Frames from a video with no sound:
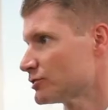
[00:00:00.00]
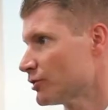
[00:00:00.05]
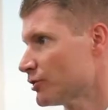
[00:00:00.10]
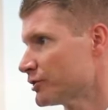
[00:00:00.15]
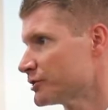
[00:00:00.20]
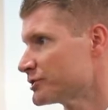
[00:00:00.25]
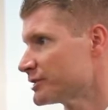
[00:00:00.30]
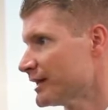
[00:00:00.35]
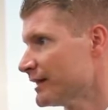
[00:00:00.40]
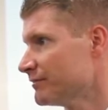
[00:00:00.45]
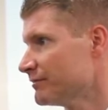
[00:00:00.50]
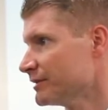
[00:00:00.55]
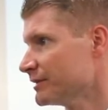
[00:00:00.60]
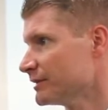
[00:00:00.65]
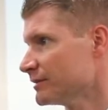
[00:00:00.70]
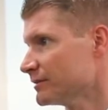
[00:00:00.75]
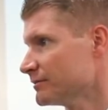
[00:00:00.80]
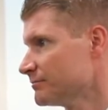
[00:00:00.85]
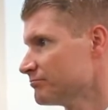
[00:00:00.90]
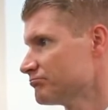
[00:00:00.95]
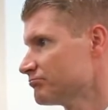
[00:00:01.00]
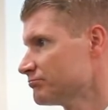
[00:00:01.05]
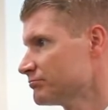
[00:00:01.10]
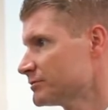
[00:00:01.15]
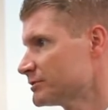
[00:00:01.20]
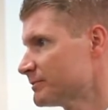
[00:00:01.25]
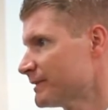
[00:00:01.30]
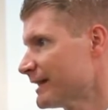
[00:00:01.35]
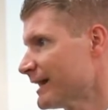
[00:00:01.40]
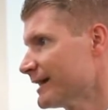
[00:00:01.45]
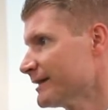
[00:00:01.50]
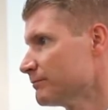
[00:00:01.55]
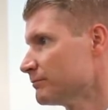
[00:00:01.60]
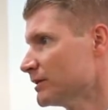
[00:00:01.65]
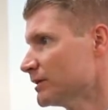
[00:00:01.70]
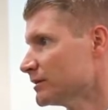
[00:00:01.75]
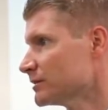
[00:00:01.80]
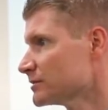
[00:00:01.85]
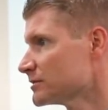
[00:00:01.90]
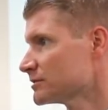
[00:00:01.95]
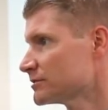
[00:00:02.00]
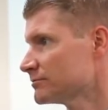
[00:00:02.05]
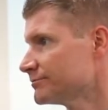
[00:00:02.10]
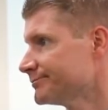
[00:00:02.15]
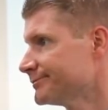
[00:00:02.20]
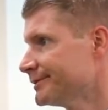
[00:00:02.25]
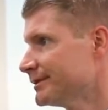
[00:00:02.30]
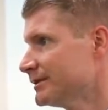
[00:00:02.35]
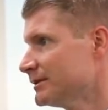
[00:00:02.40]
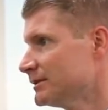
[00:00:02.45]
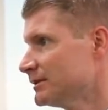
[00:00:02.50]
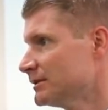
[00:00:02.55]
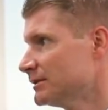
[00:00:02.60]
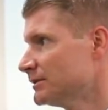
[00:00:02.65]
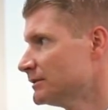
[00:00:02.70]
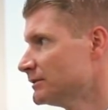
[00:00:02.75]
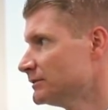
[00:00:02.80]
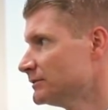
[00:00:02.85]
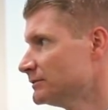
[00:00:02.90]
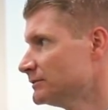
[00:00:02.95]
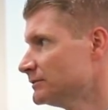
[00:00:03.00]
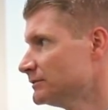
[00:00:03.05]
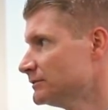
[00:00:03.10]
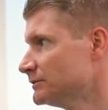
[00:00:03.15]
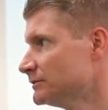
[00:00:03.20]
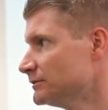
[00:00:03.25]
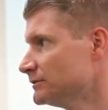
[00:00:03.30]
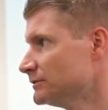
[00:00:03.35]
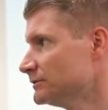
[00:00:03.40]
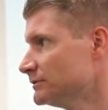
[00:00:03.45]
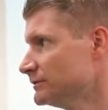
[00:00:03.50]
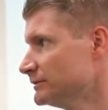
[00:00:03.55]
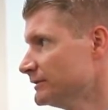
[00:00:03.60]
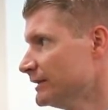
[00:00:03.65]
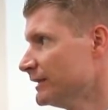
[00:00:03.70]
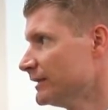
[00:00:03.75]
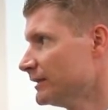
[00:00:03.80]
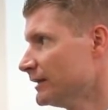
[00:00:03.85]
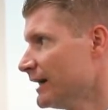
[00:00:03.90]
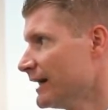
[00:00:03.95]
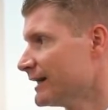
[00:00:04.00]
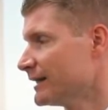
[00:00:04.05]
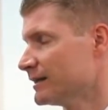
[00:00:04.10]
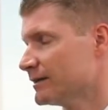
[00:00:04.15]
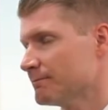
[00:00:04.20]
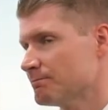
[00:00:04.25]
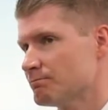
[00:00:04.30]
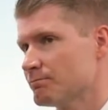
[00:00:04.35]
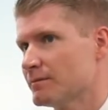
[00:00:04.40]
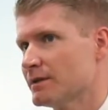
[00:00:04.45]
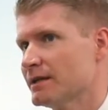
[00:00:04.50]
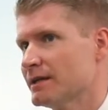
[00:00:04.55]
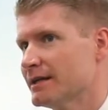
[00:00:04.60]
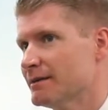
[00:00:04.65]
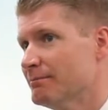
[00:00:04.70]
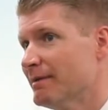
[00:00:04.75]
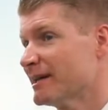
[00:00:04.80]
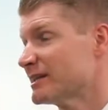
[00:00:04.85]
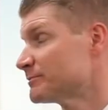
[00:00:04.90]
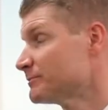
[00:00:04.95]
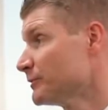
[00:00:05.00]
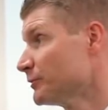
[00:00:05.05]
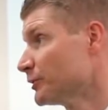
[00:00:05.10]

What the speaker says: the hard drive in it. Spent 8 months. Yeah, and it makes me